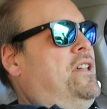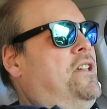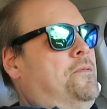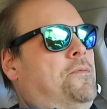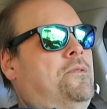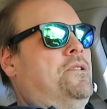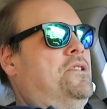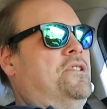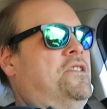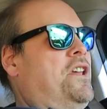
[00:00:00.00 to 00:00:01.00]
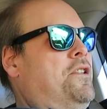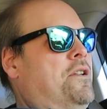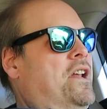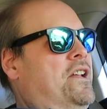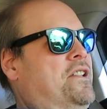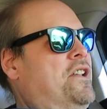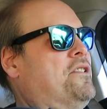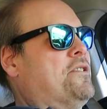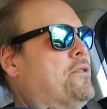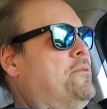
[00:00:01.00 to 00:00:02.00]
If, say you got a
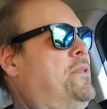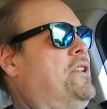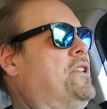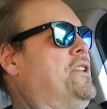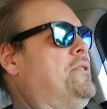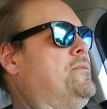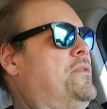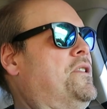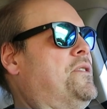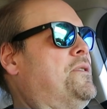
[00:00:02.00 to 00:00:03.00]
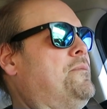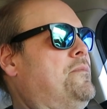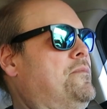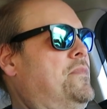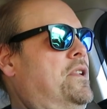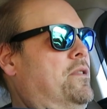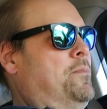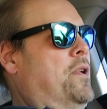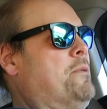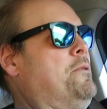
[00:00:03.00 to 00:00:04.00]
ten-story building with, you know,
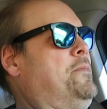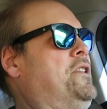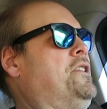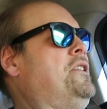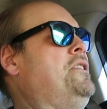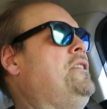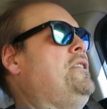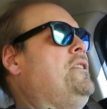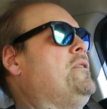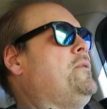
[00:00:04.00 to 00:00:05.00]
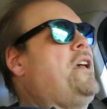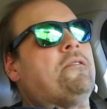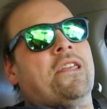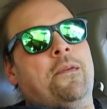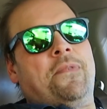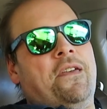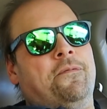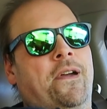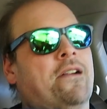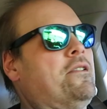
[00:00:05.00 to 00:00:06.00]
apartment building, we have to keep
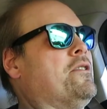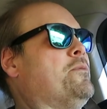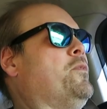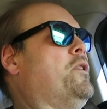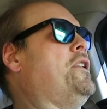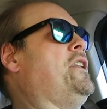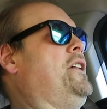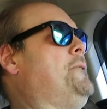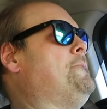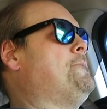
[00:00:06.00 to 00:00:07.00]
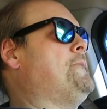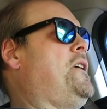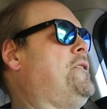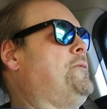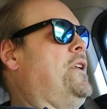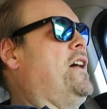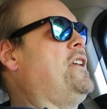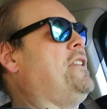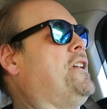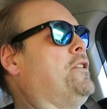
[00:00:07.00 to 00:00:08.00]
that fire alarm working. If
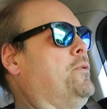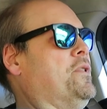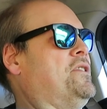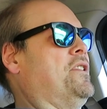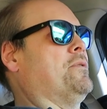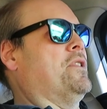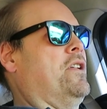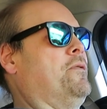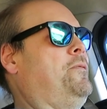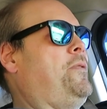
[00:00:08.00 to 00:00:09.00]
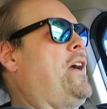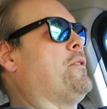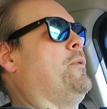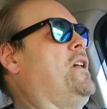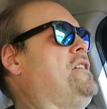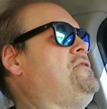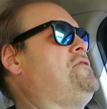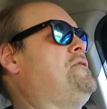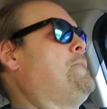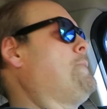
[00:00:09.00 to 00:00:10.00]
not, they go what's on called fire watch.